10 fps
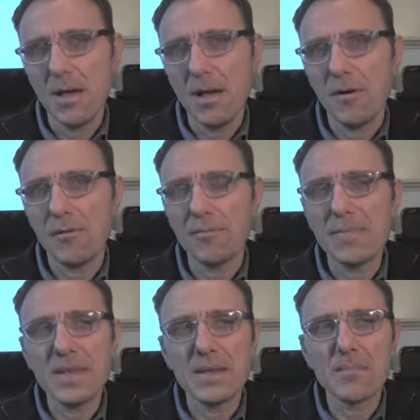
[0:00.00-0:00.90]
of
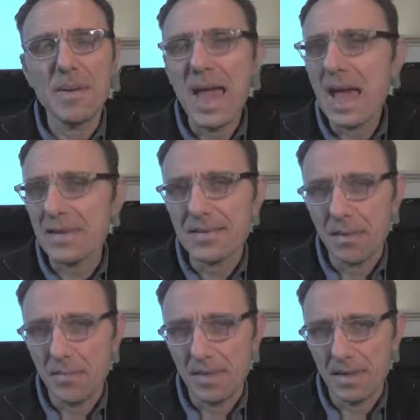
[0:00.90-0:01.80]
being bad at
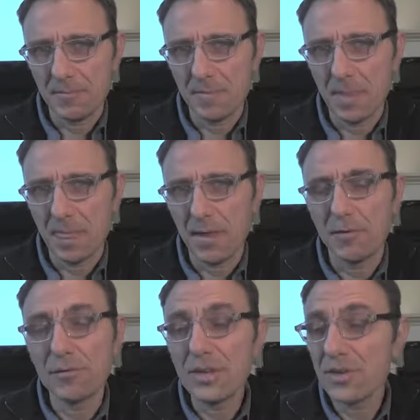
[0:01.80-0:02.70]
something,
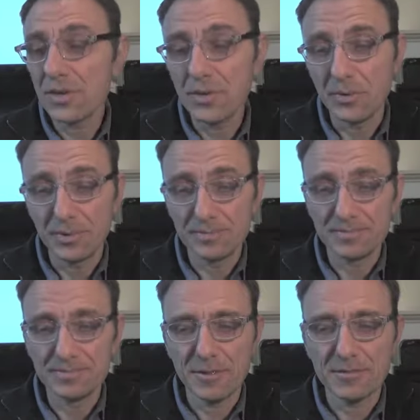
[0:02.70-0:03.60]
of ridicule
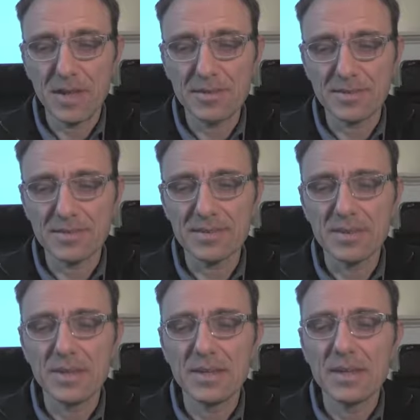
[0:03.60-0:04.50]
of others,
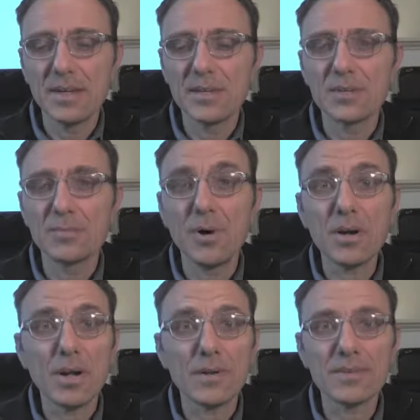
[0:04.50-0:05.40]
to
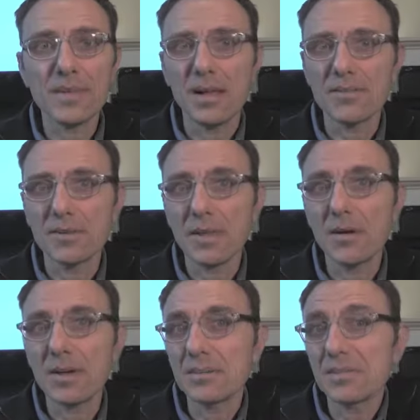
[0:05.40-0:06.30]
mock ourselves on
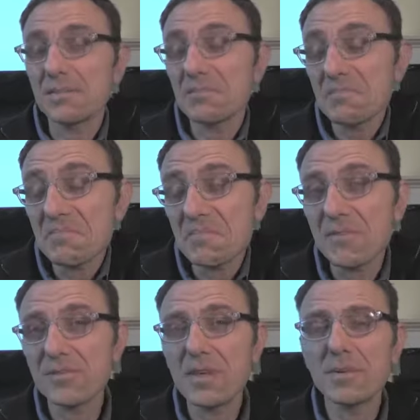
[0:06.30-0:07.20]
our
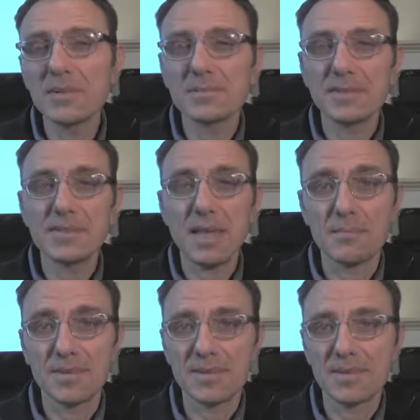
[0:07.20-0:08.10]
feeble
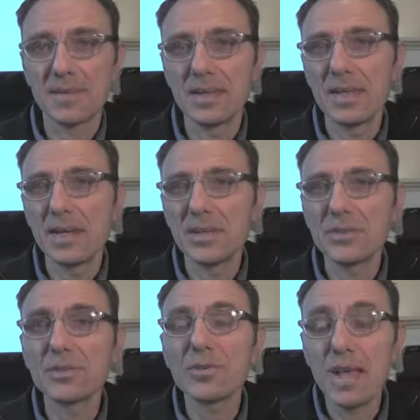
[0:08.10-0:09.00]
attempts
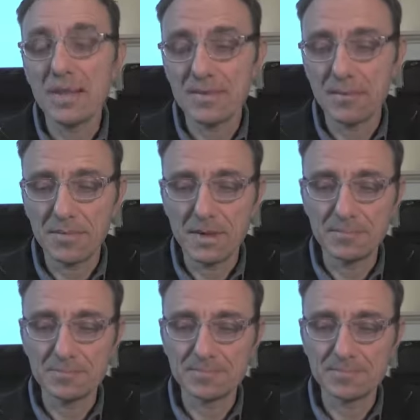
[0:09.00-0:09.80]
to create something.